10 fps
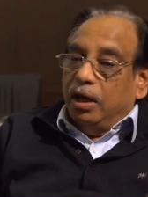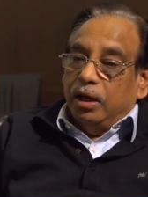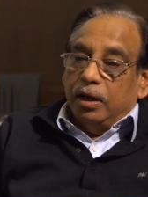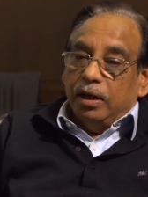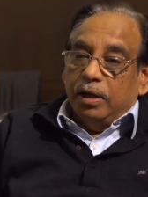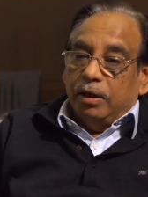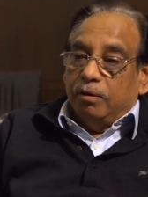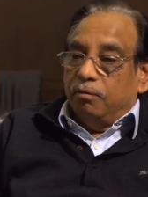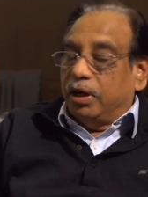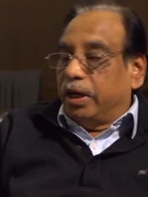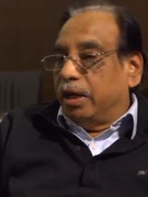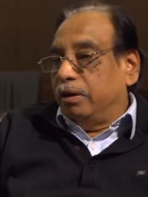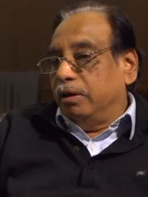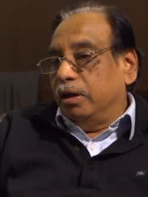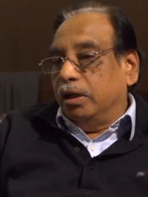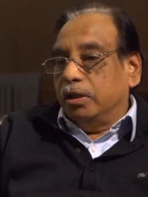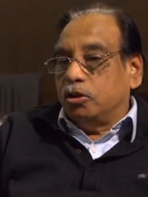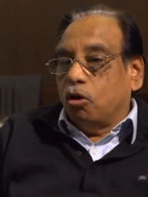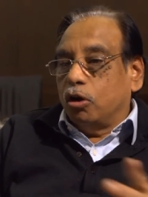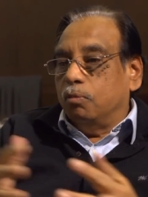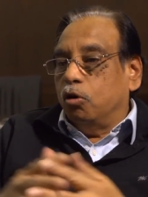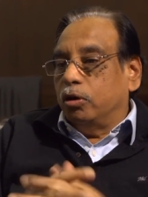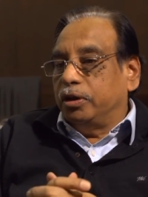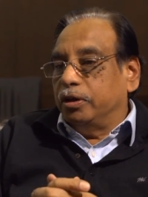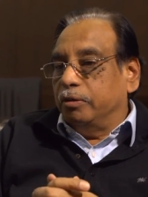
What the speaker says: One can talk about